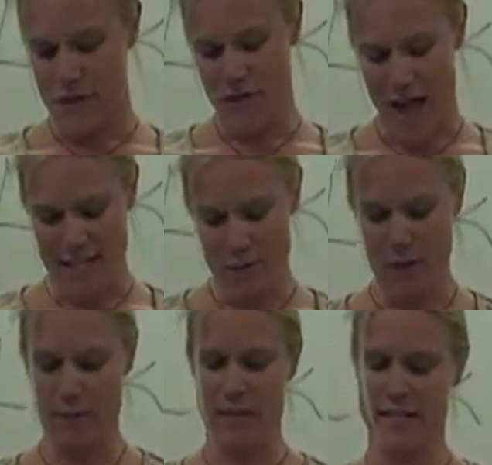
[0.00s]
So that's a
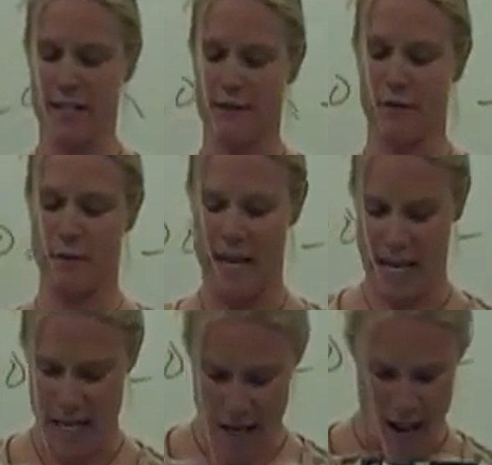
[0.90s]
really big deal for
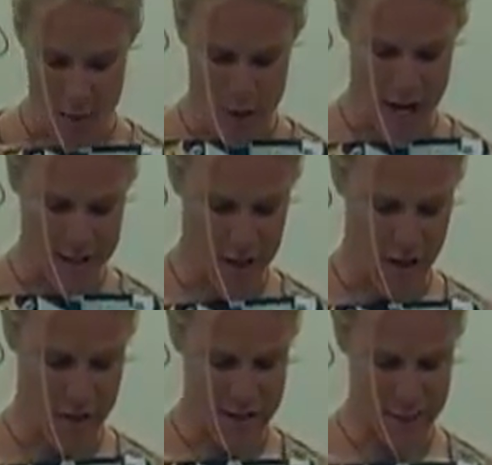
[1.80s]
me. And when I
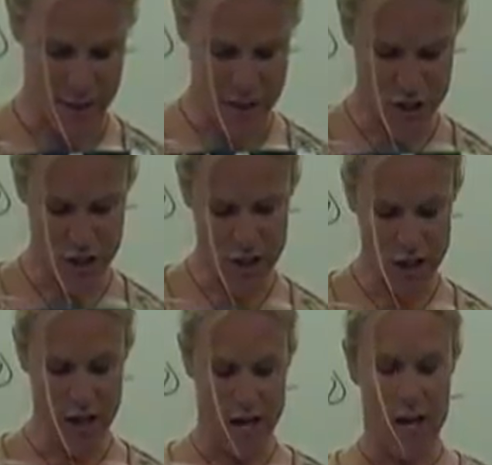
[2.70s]
saw this picture,
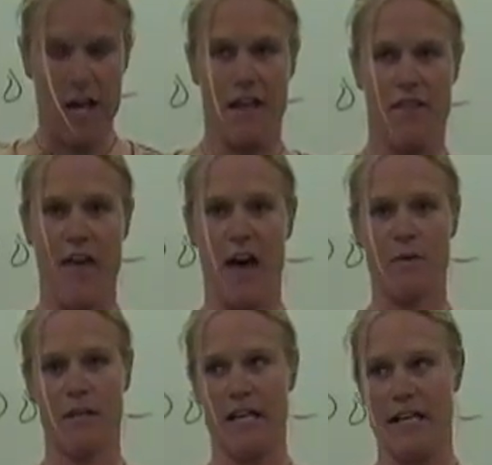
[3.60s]

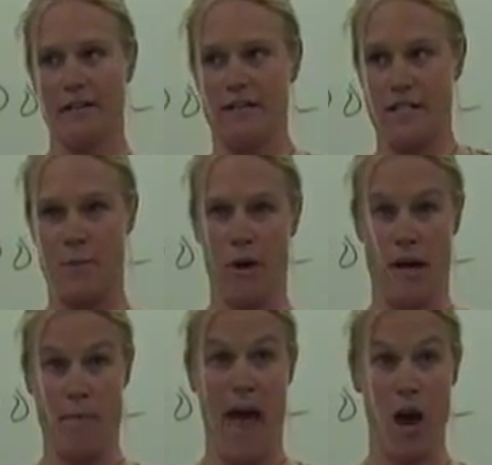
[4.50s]
that really
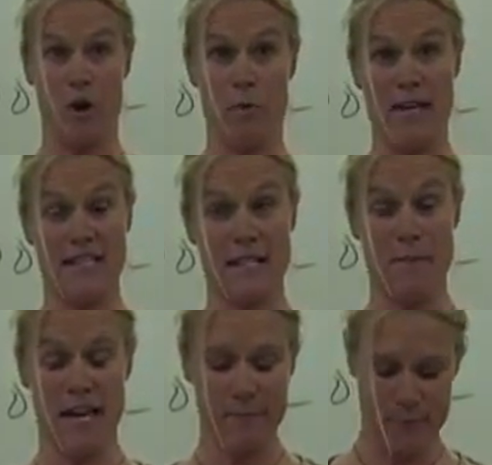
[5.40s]
spoke empowerment to
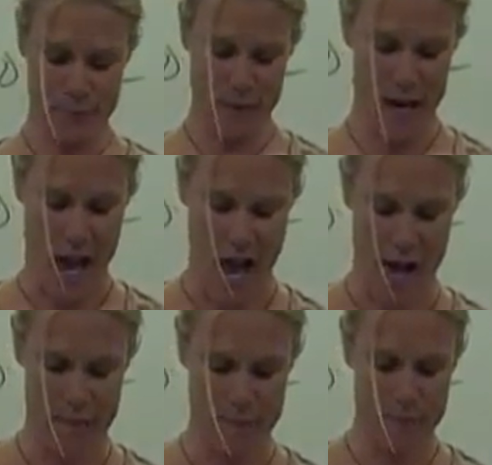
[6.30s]
me.
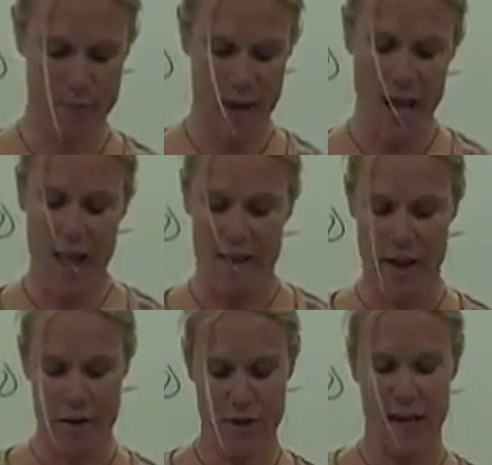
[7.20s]

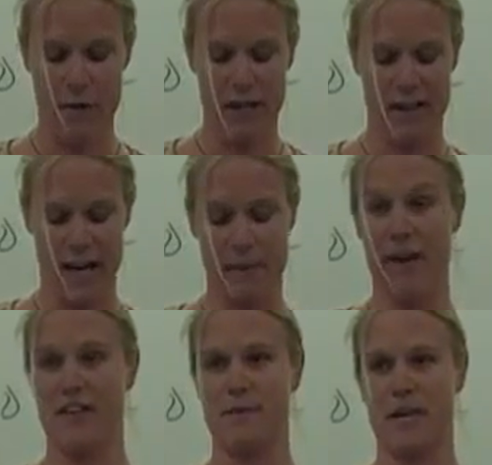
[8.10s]
The other thing I really like
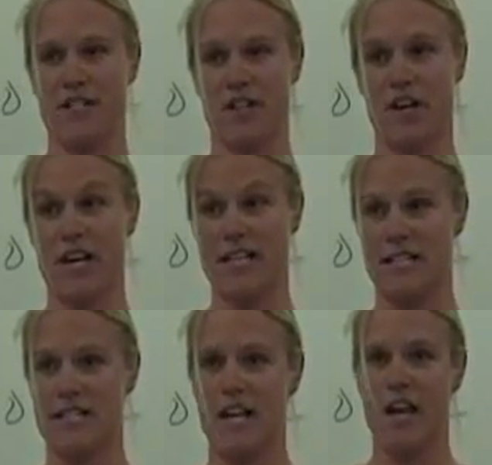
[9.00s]
about this picture
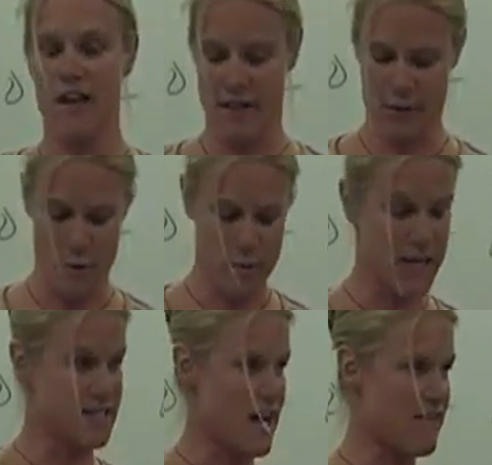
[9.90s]
is this woman
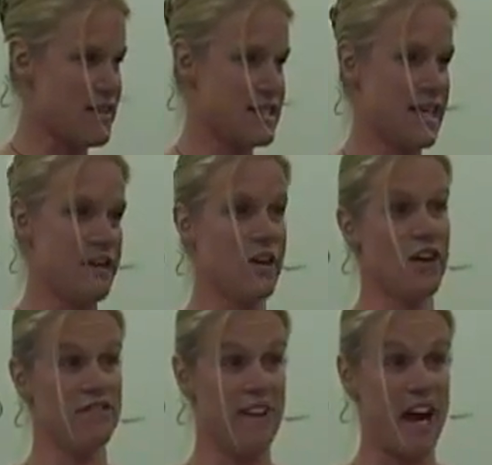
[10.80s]
is obviously in
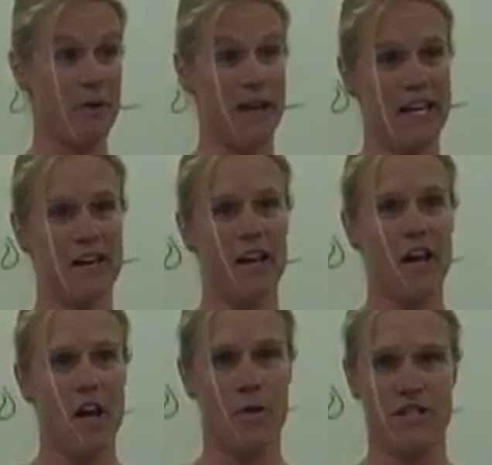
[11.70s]
her environment,
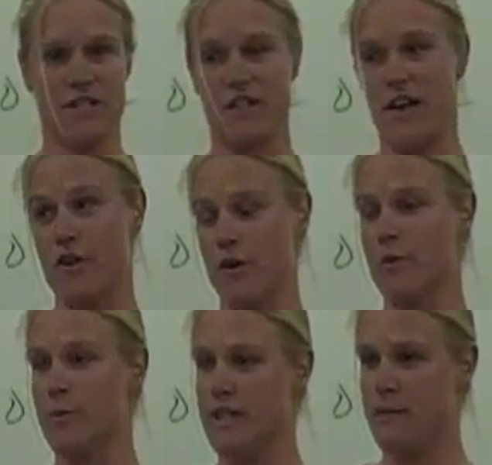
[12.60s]
which is
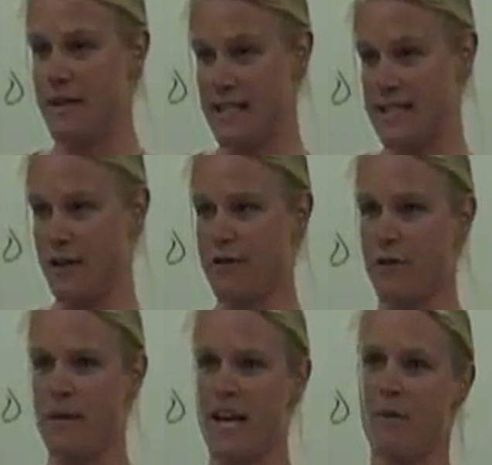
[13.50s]
another really big deal
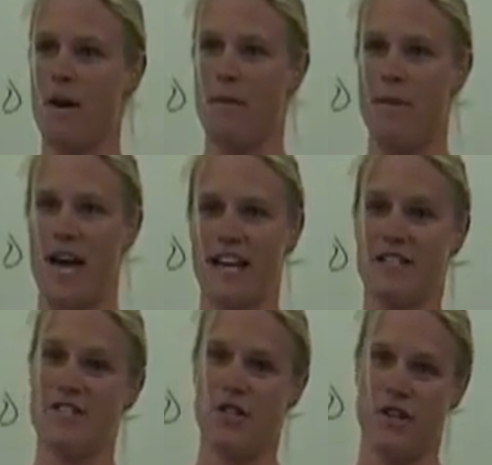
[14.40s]
for me. I want my
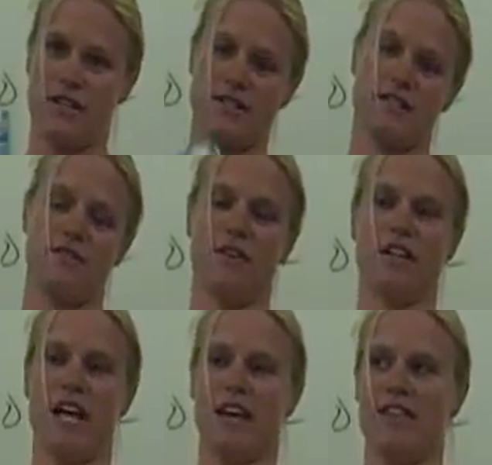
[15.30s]
students to
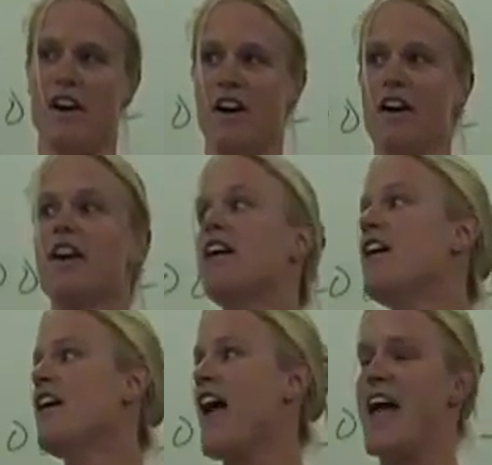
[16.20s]
feel like they're
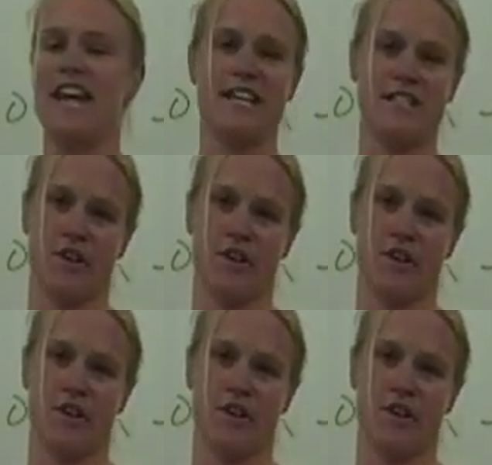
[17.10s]
an